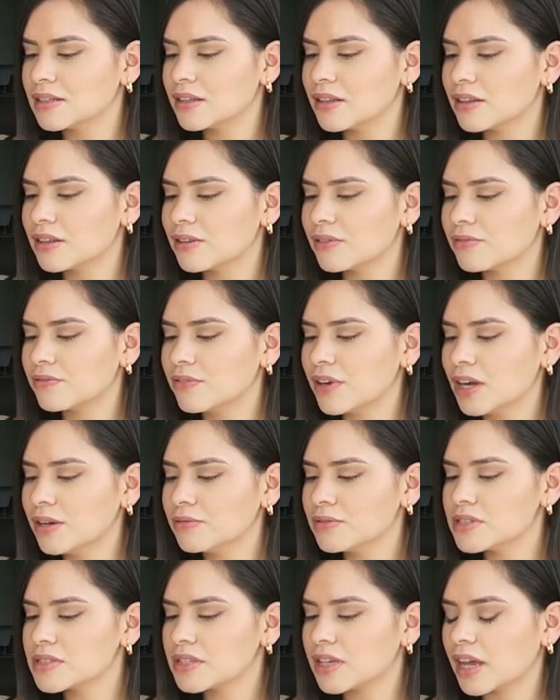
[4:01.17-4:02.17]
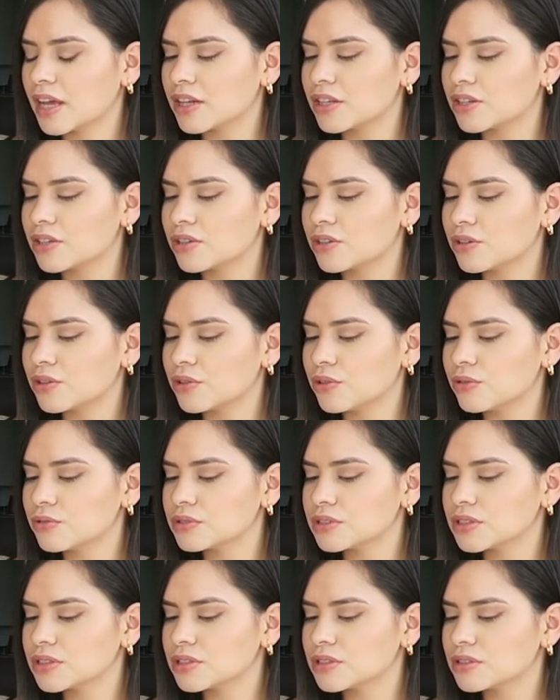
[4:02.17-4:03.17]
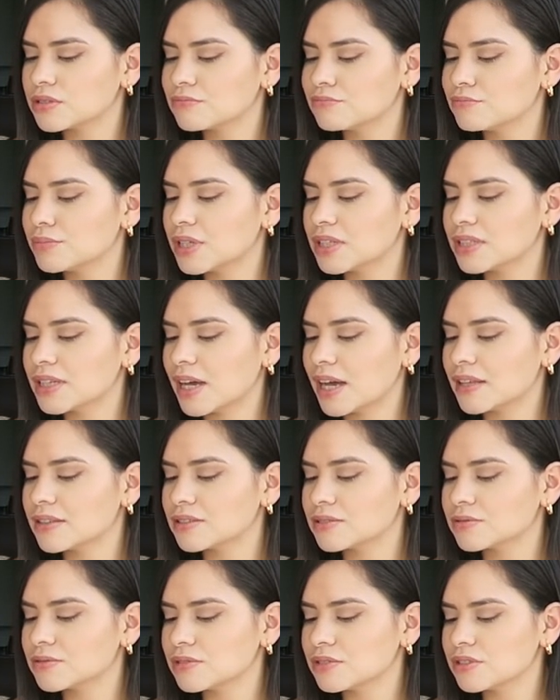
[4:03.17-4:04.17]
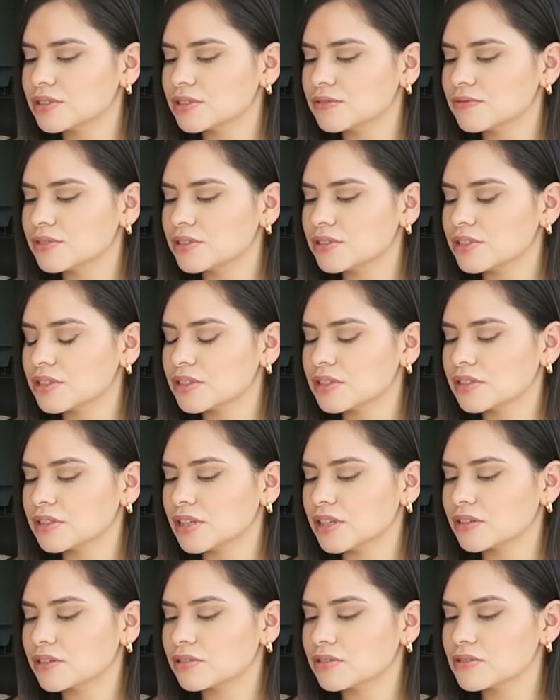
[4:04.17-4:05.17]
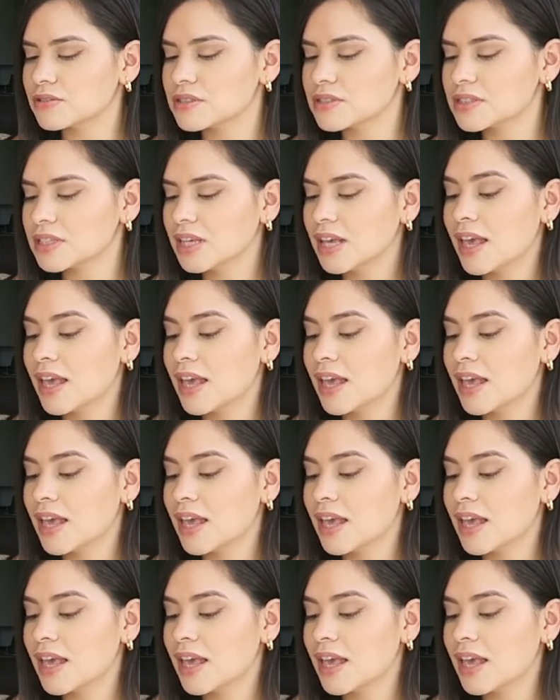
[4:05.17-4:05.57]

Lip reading: The front was kind of cute, but yeah, this was just for shits and giggles.